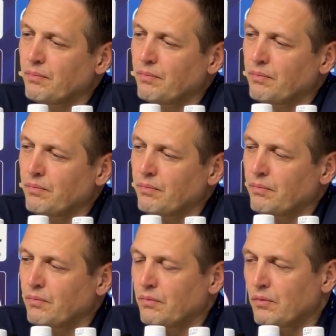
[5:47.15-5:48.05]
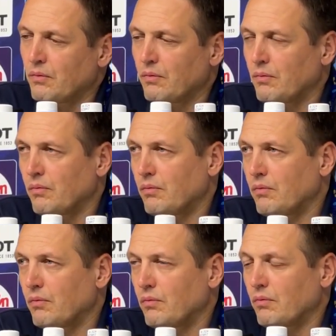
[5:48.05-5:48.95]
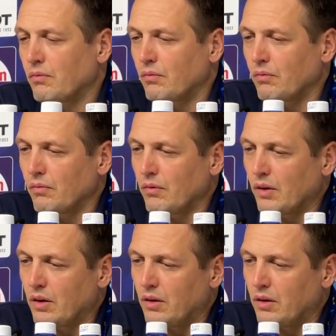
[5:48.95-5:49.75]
No one is speaking in this clip.